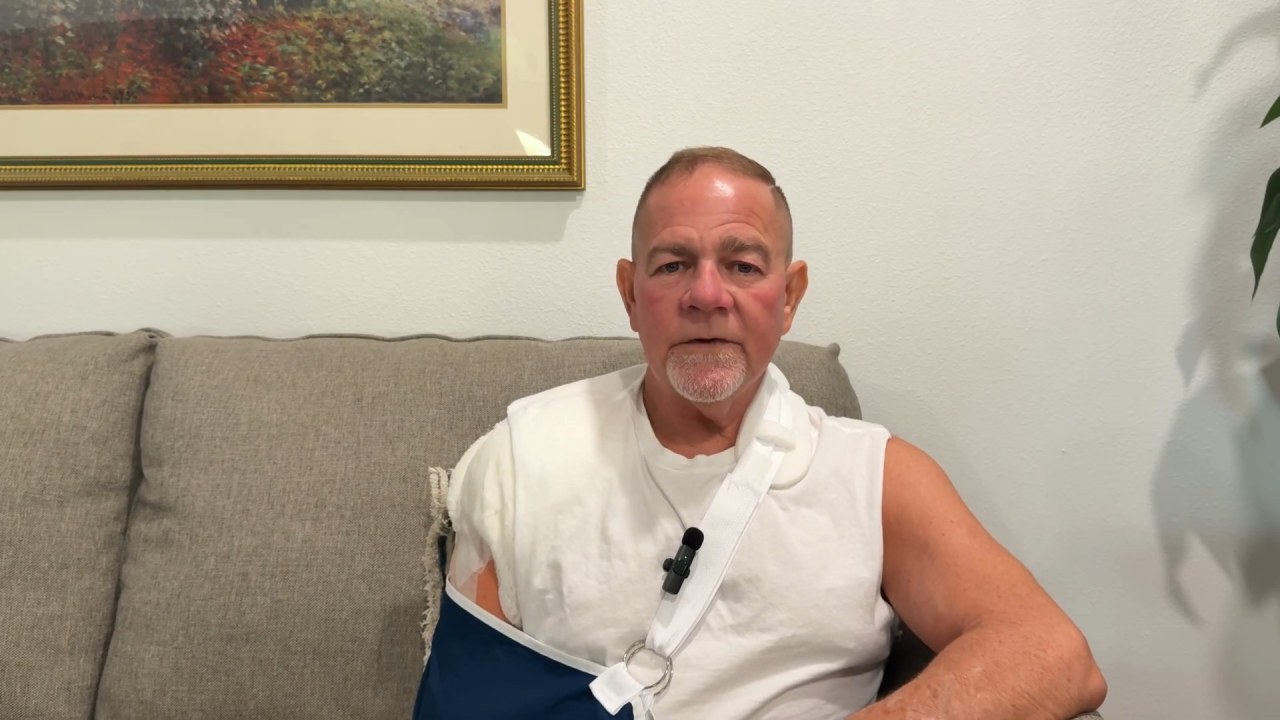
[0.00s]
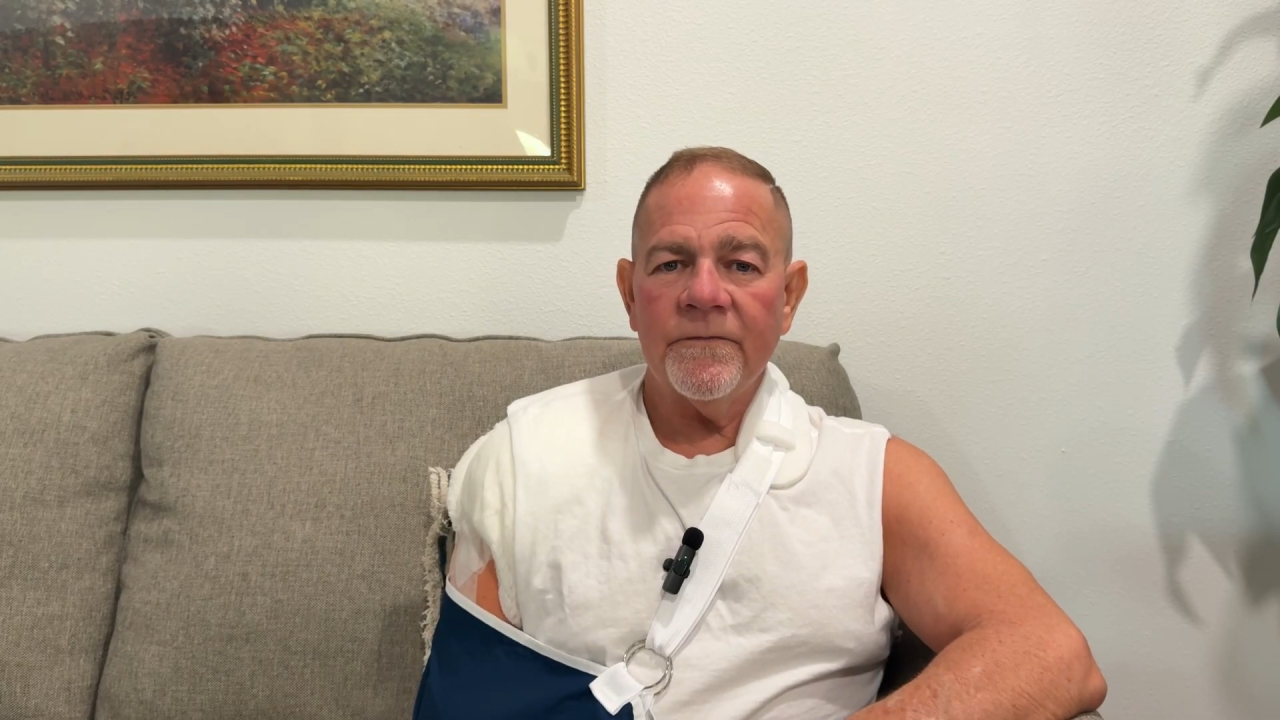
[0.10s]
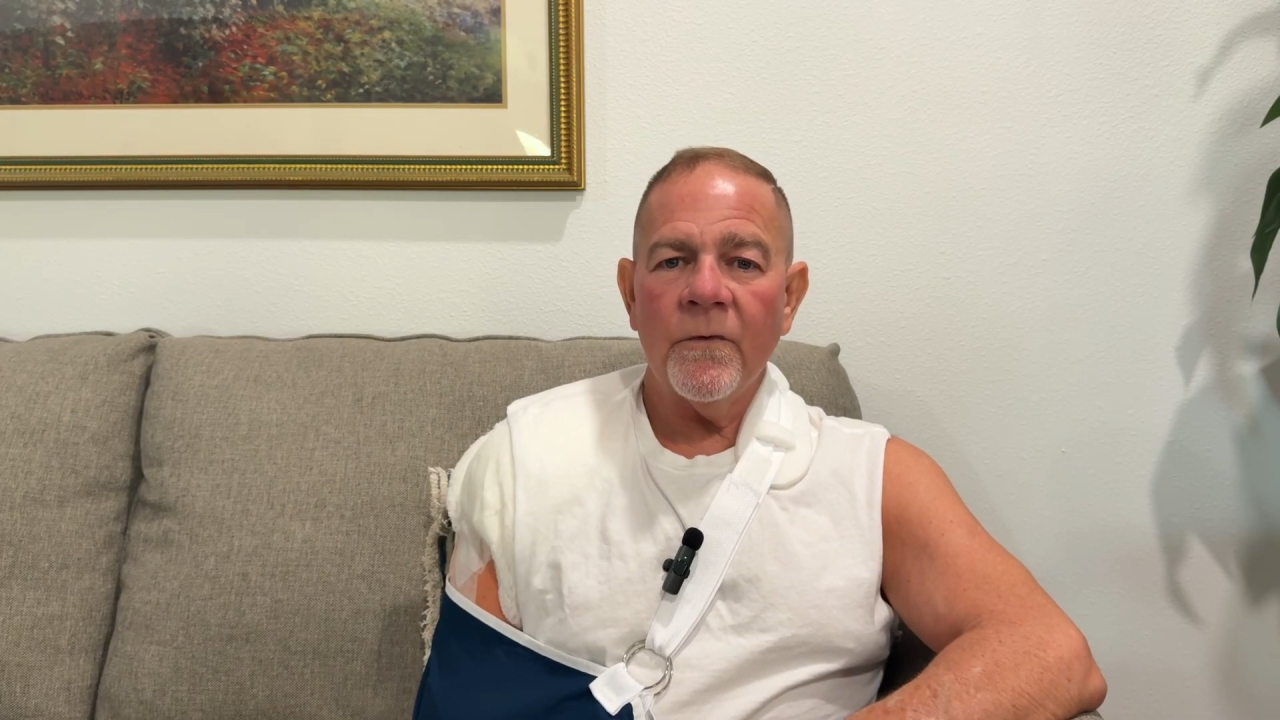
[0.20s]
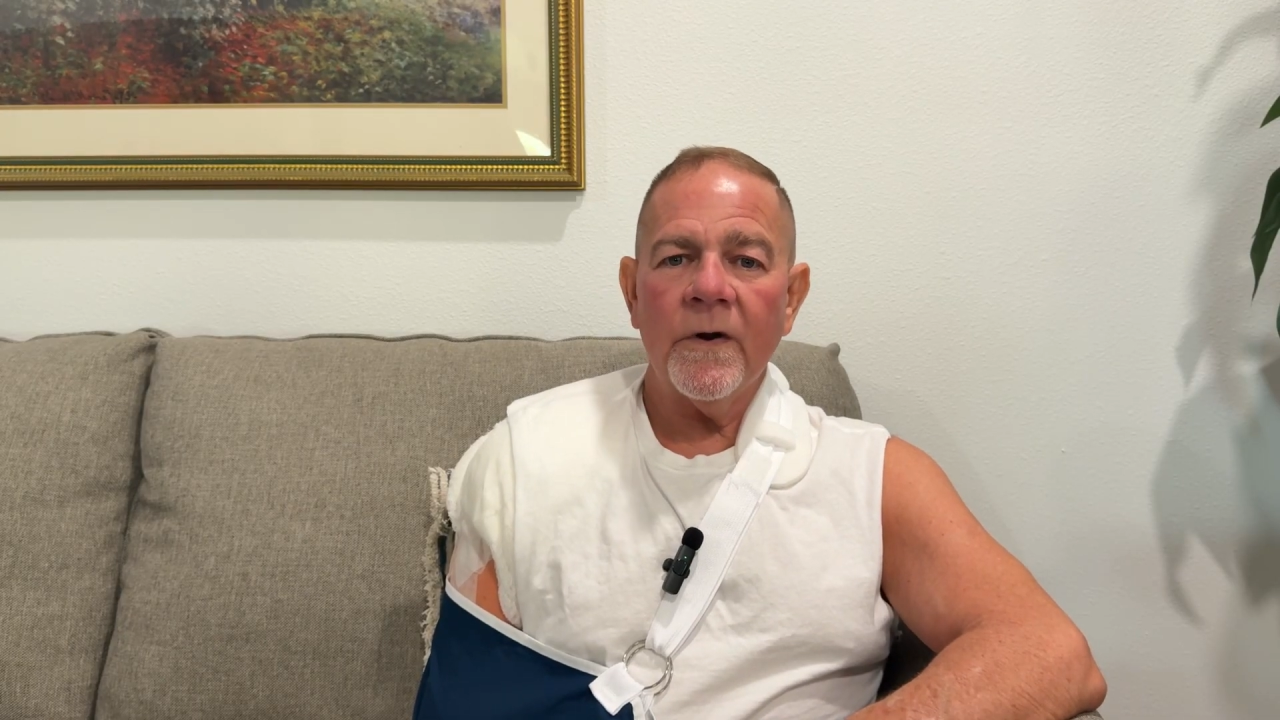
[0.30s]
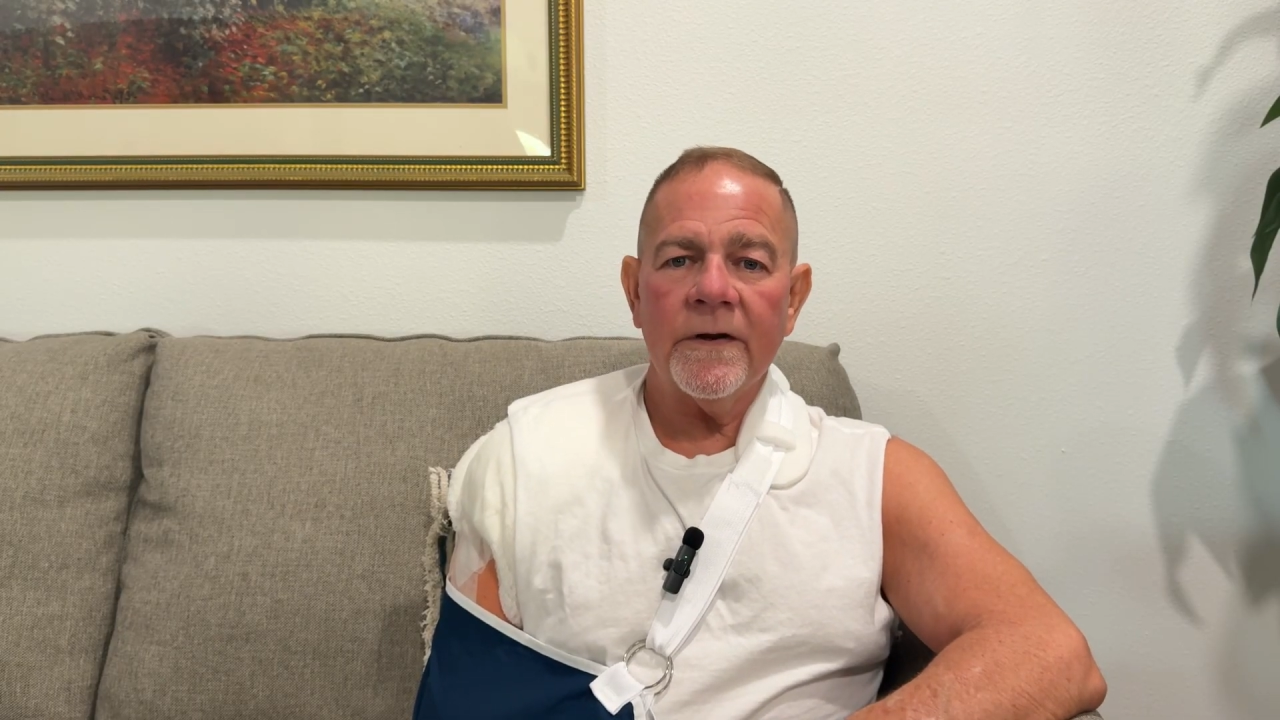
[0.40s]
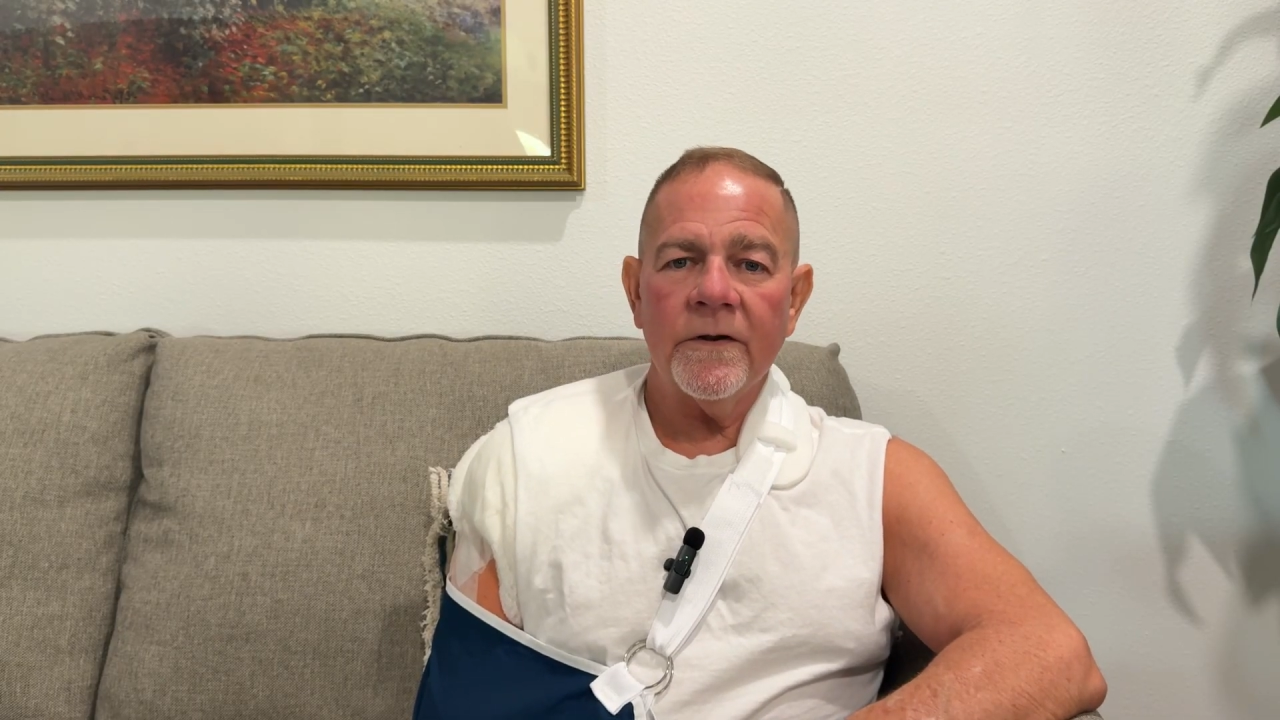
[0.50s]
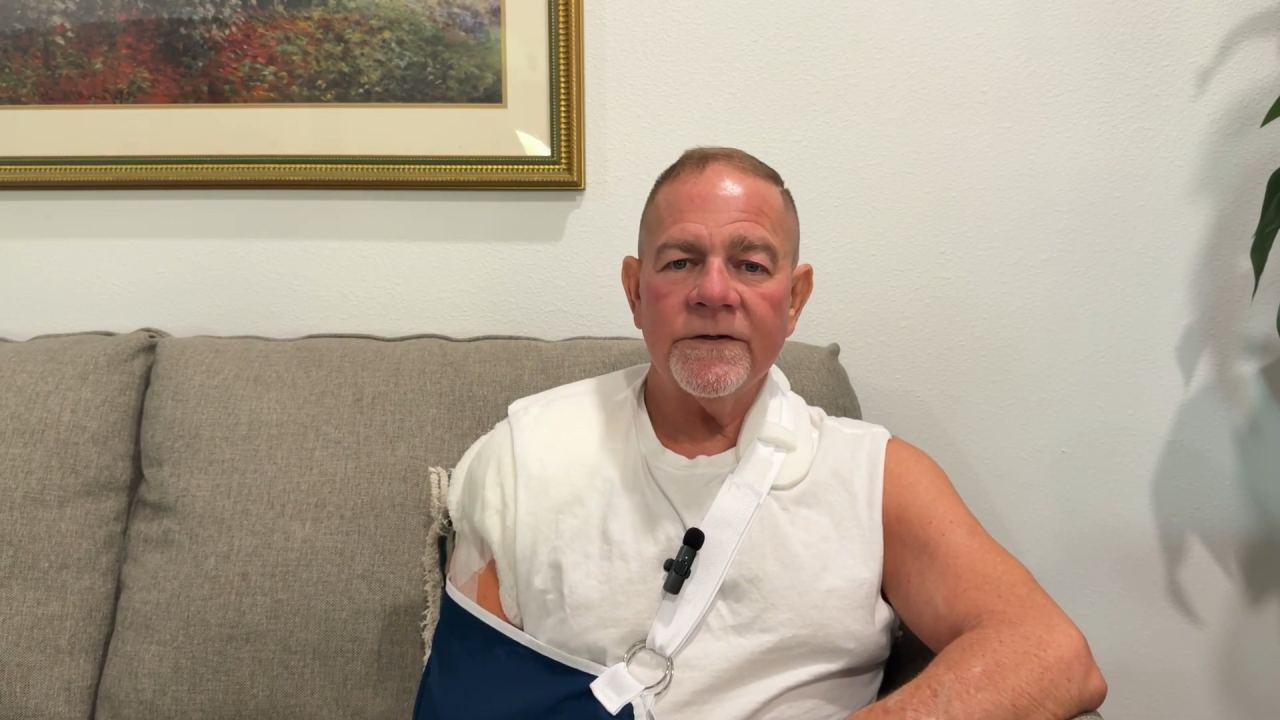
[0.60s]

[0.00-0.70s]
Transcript: before I go